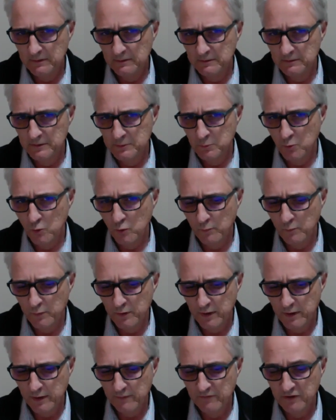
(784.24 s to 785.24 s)
small
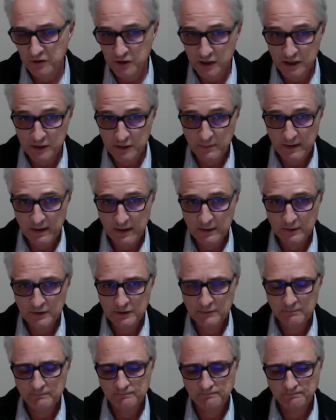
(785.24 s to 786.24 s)
b for 6
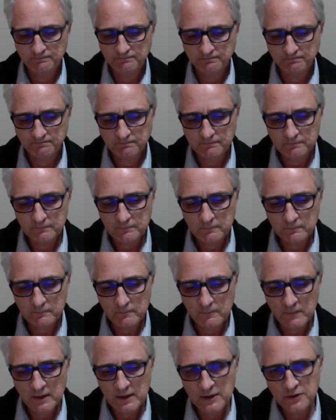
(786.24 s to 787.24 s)
marks
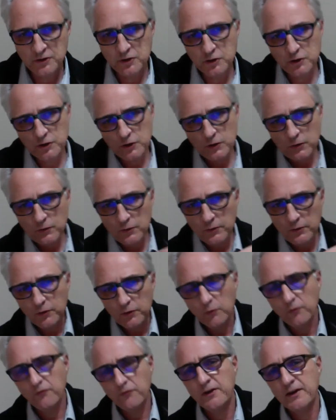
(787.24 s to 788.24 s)
is to turn
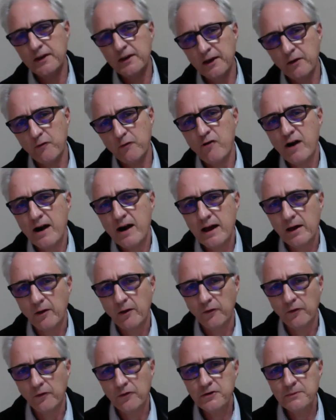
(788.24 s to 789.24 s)
your thinking
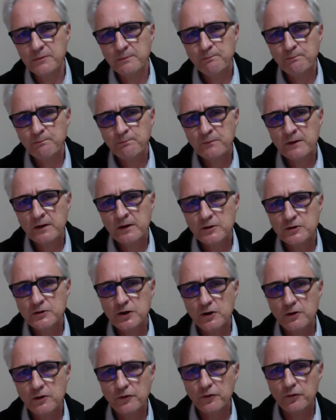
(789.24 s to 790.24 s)
around
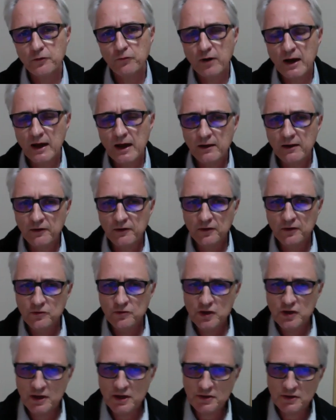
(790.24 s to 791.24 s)
so that rather than
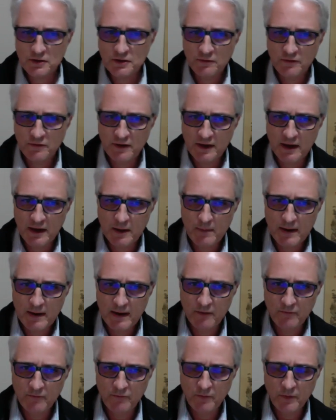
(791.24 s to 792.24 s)
just thinking about
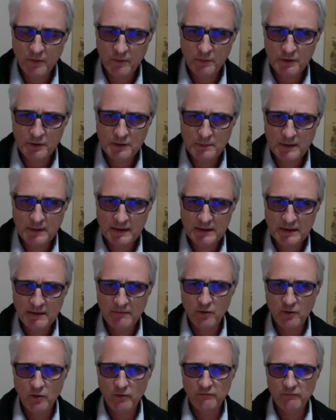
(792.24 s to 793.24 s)
it from the perspective
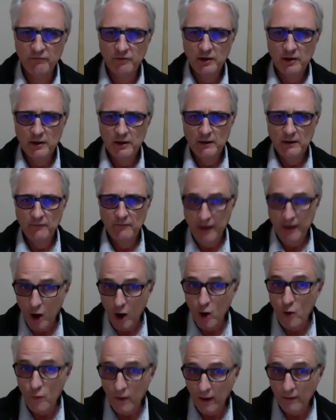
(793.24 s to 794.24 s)
of the
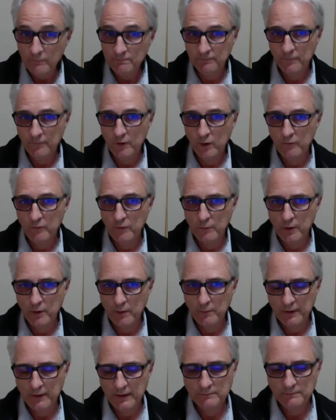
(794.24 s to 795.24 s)
owner of the
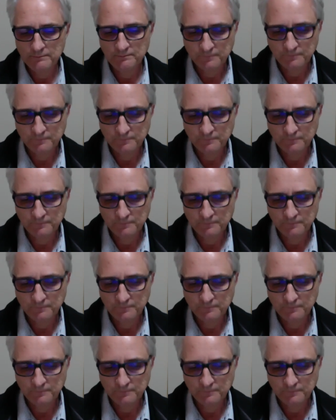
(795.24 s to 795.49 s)
property,